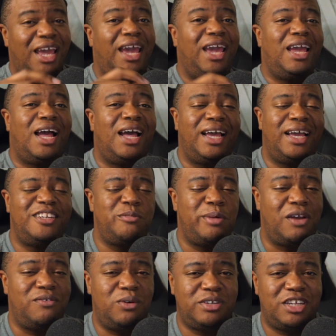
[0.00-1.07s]
AI to
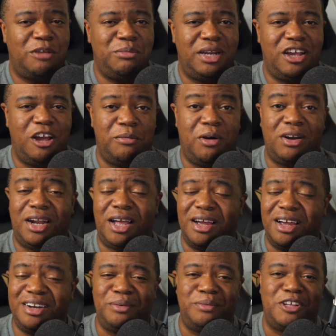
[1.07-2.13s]
make a full-time income
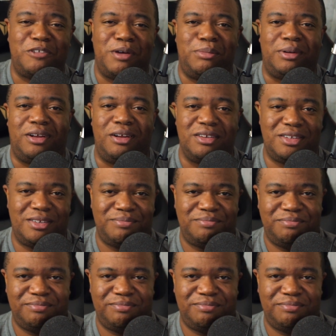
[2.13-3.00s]
online with my blogs.